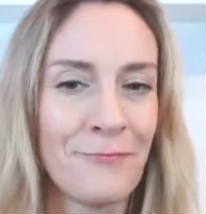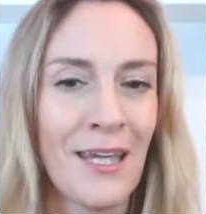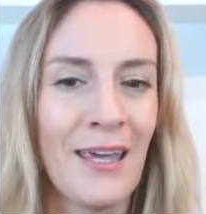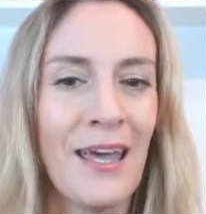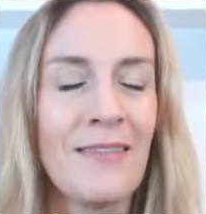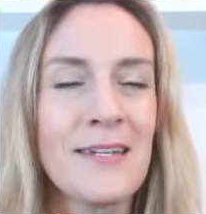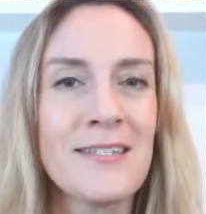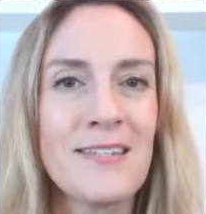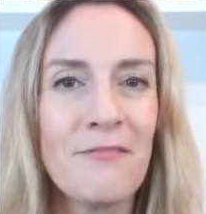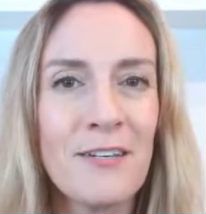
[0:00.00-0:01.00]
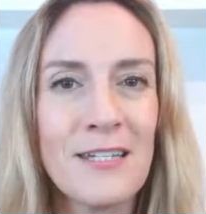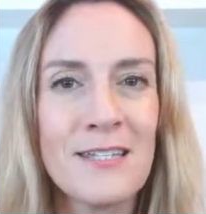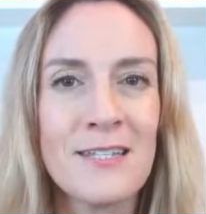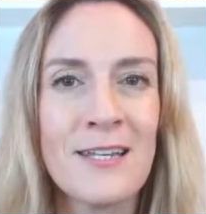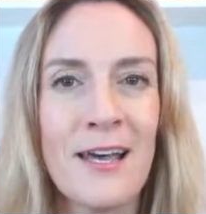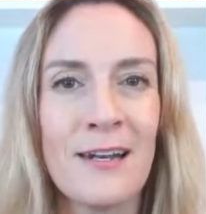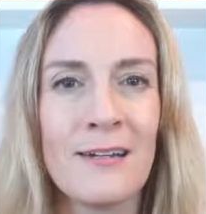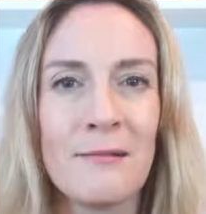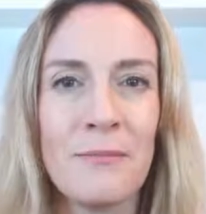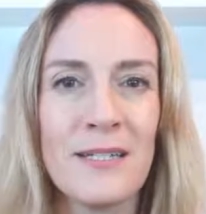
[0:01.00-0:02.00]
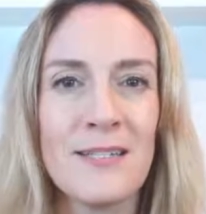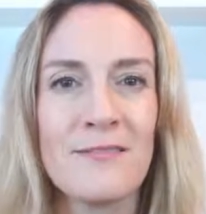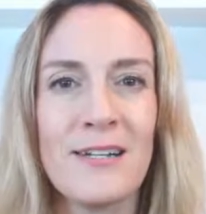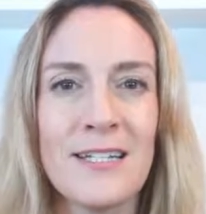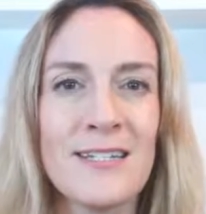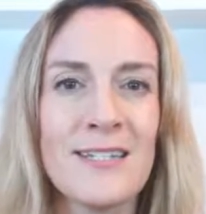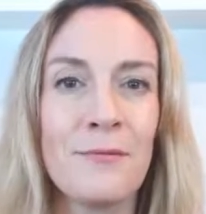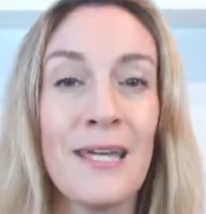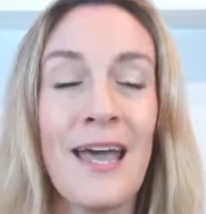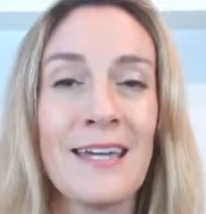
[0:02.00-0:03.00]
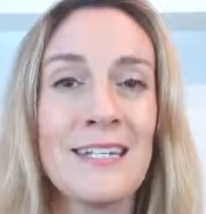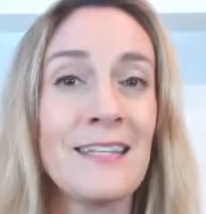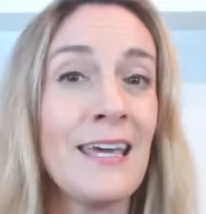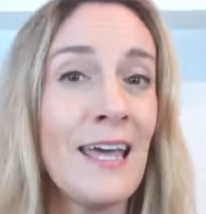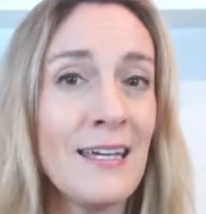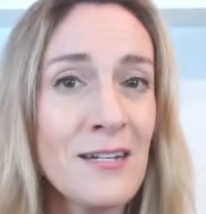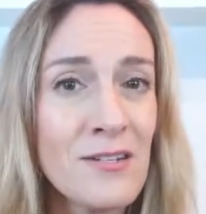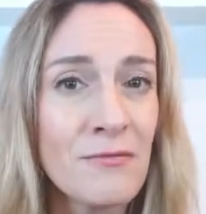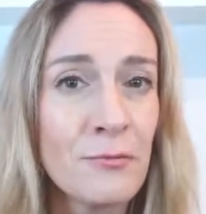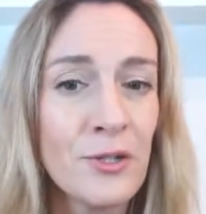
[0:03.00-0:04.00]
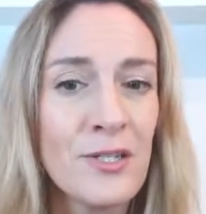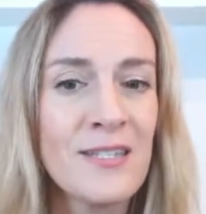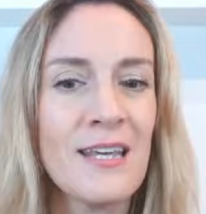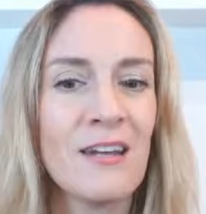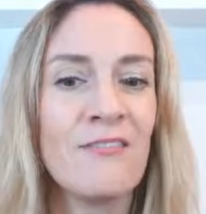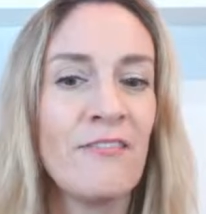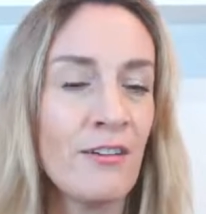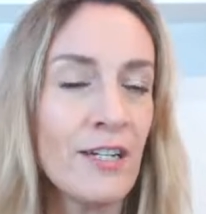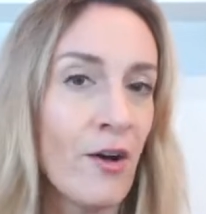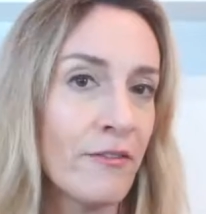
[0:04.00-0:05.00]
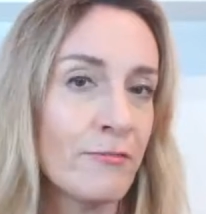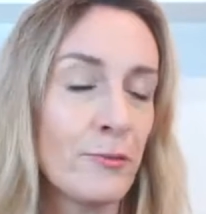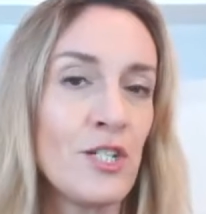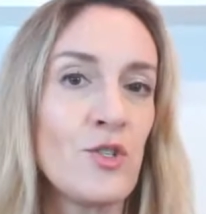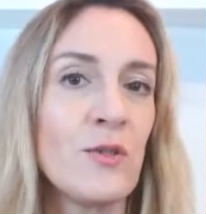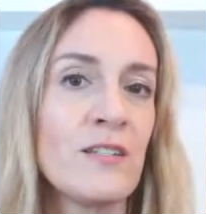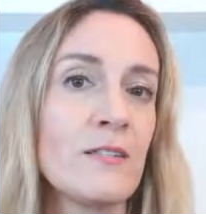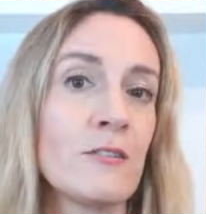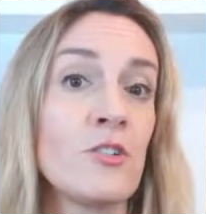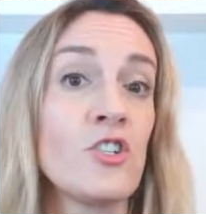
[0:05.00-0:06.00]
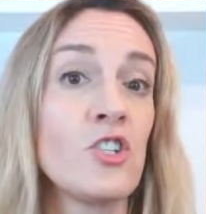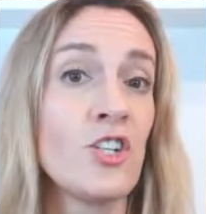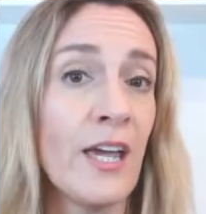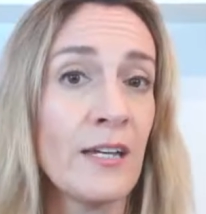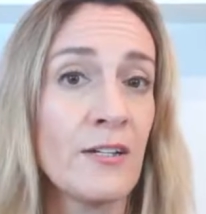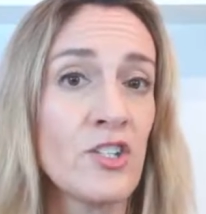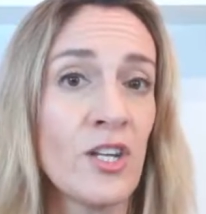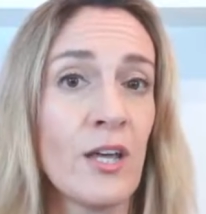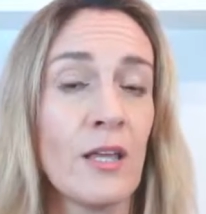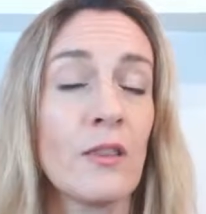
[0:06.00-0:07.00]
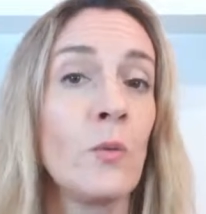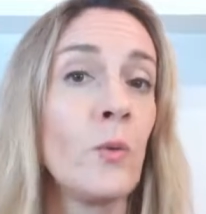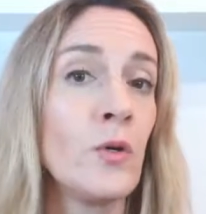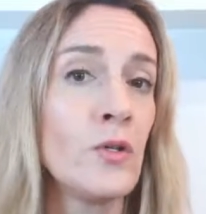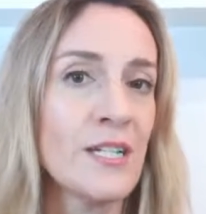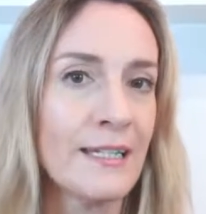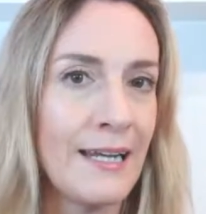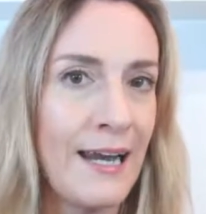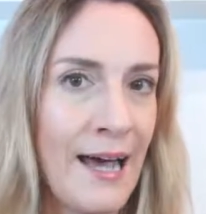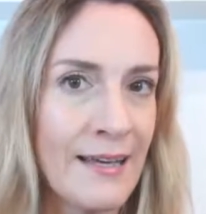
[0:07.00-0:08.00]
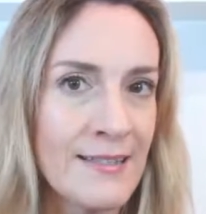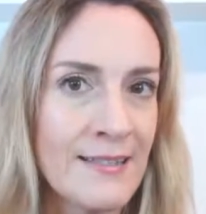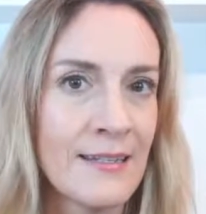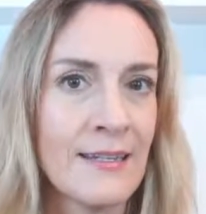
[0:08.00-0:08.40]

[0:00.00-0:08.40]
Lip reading: And then suffixes are little bits of letters that we add at the end of words, and very often we do this to change the word class.